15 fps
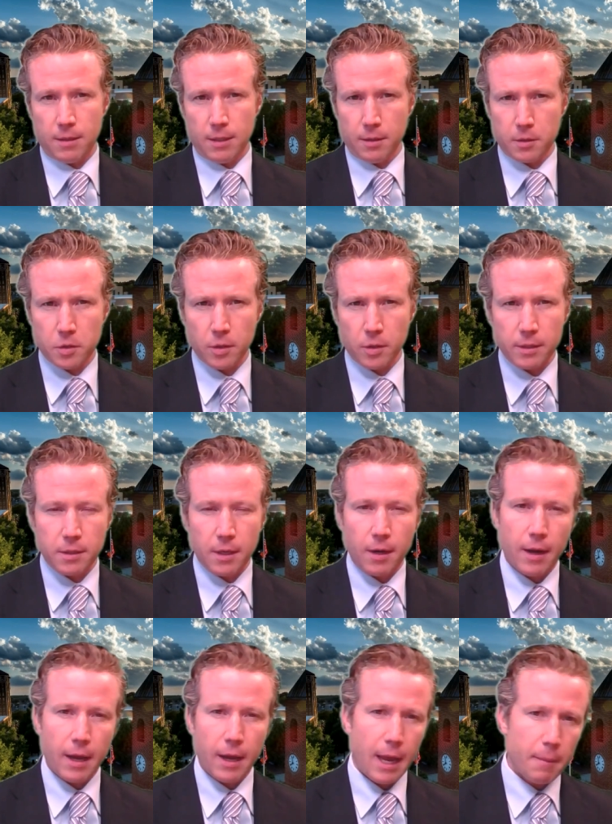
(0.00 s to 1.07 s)
illustrates
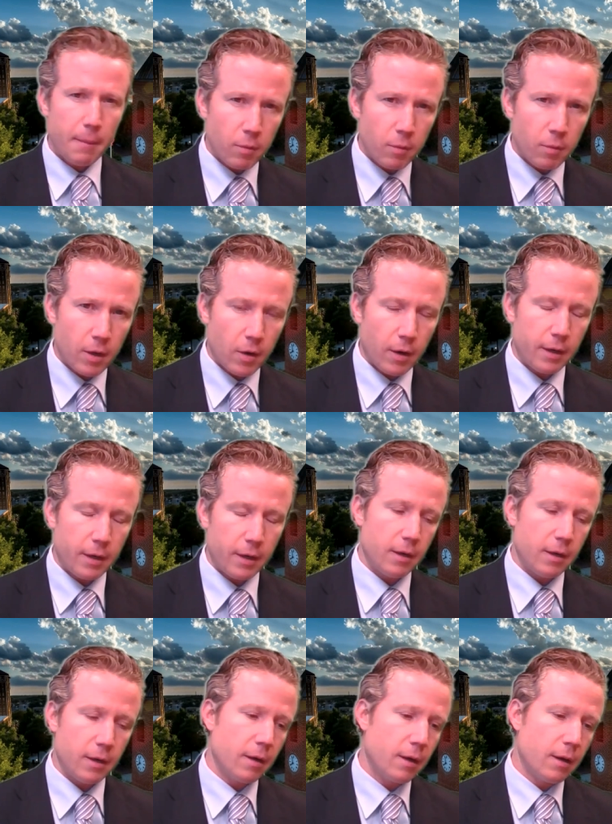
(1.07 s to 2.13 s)
how happy we are
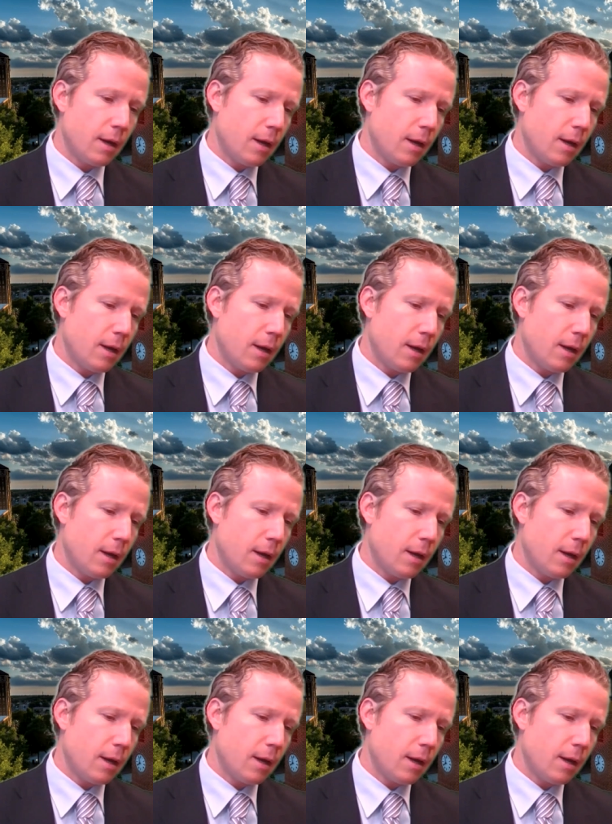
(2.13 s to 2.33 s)
here